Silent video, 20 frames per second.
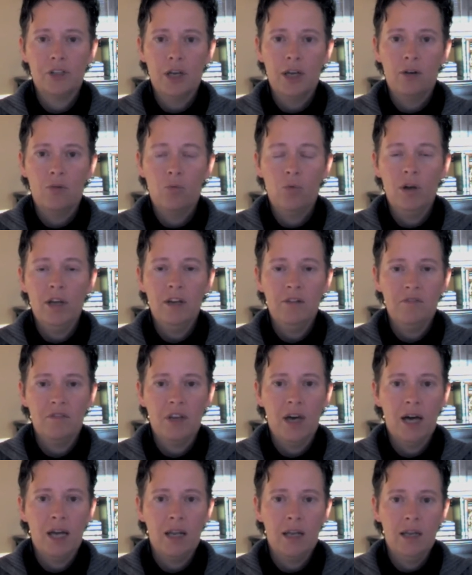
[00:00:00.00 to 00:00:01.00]
and weave
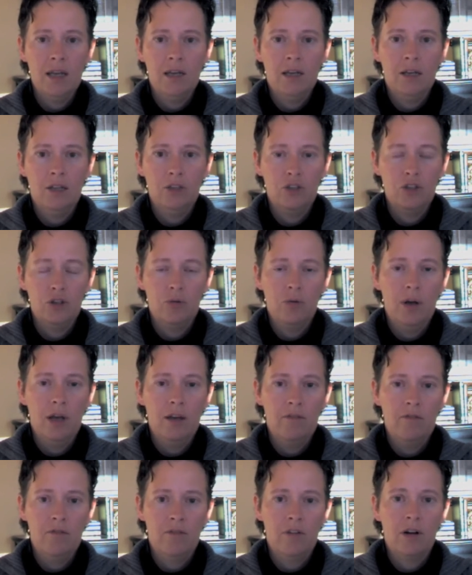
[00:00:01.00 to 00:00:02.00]
that into
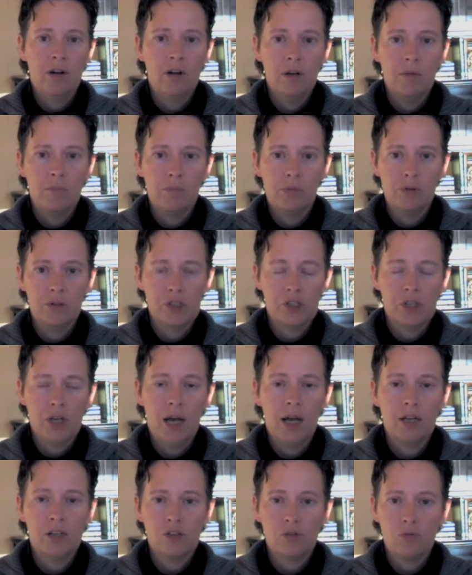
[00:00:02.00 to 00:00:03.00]
a very
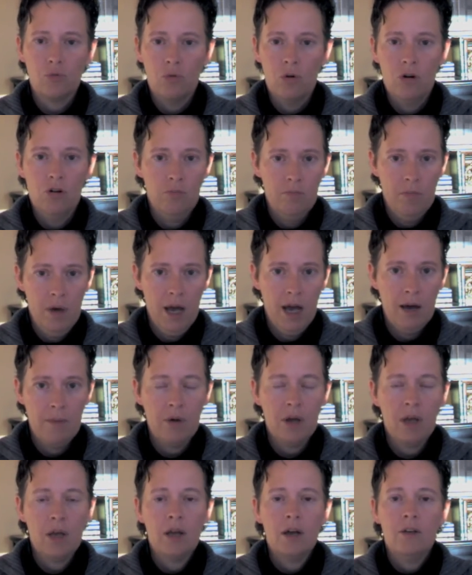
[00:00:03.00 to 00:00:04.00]
precise roadmap
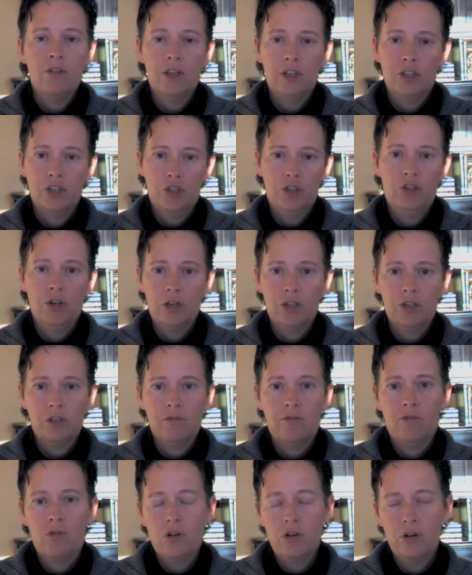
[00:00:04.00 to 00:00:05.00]
that's just
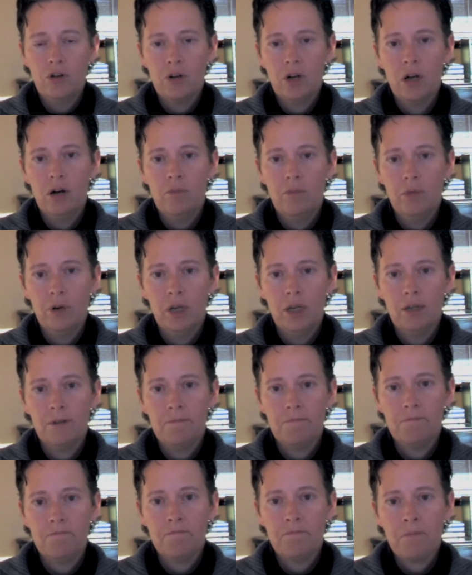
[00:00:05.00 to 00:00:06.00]
for your company.
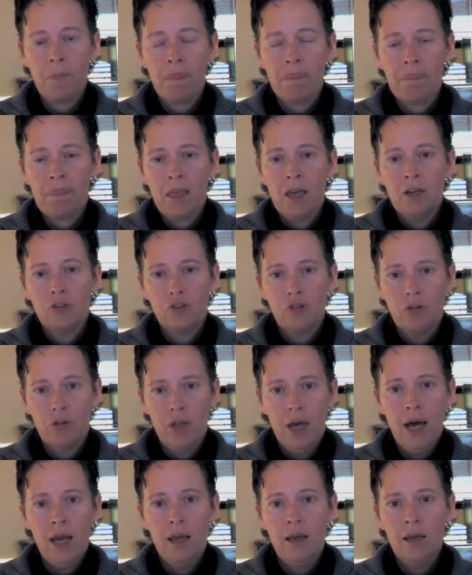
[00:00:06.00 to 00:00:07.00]
So
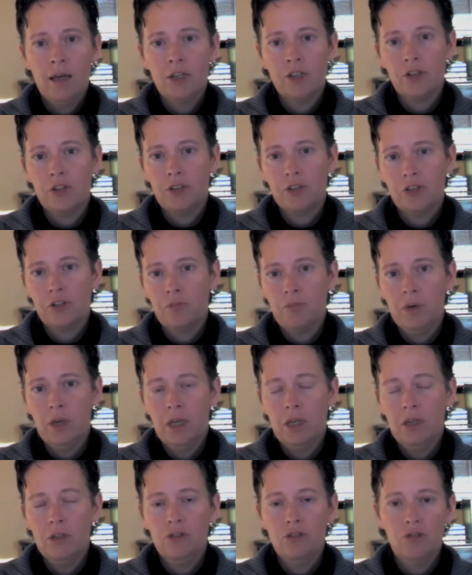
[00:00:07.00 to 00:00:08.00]
that is the
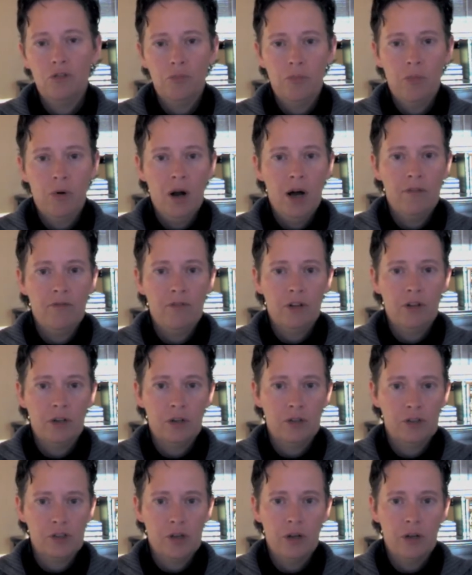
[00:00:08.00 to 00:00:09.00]
speed to profit
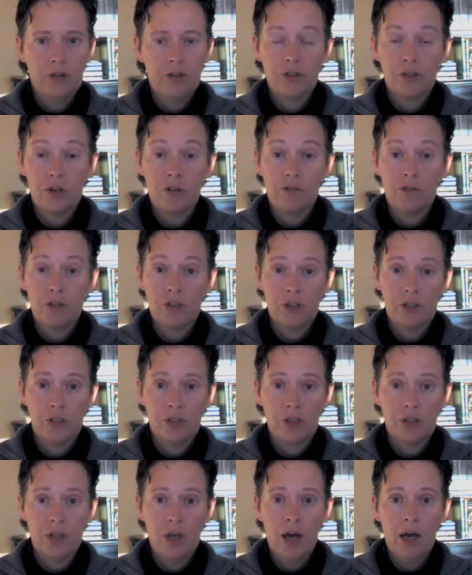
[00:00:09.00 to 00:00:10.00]
consulting
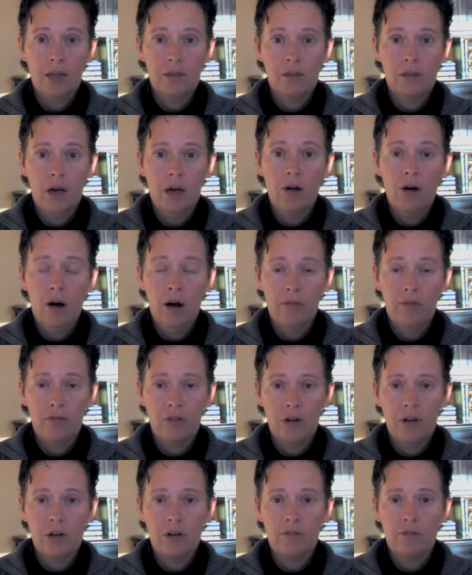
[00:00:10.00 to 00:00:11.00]
services that I
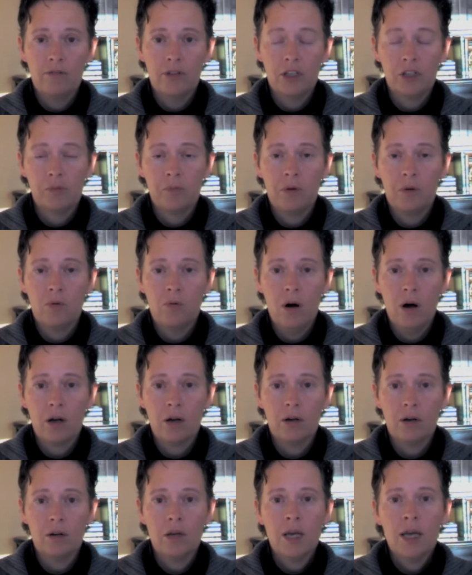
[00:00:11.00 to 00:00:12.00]
offer here at VSP Walker.